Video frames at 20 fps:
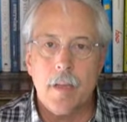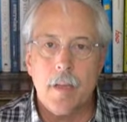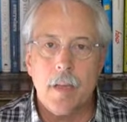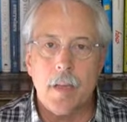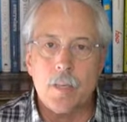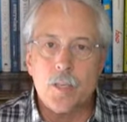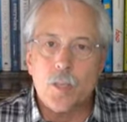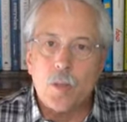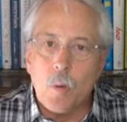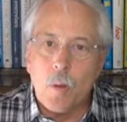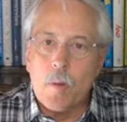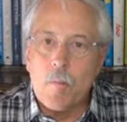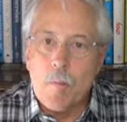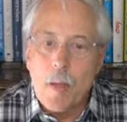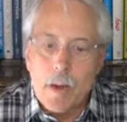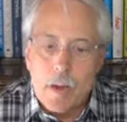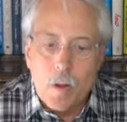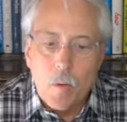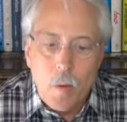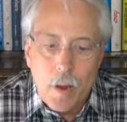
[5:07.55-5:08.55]
And so in
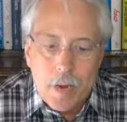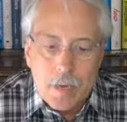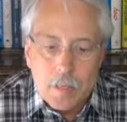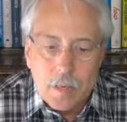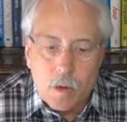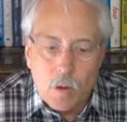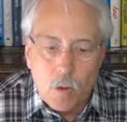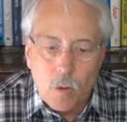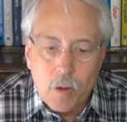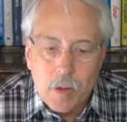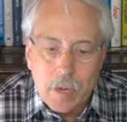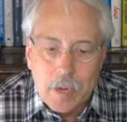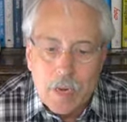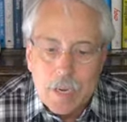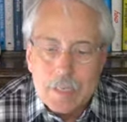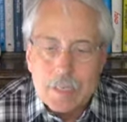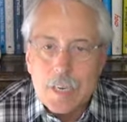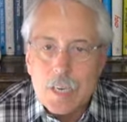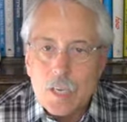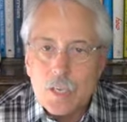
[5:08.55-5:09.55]
many ways, our
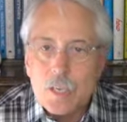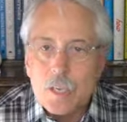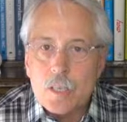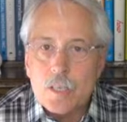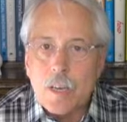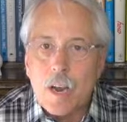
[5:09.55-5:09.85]
organizations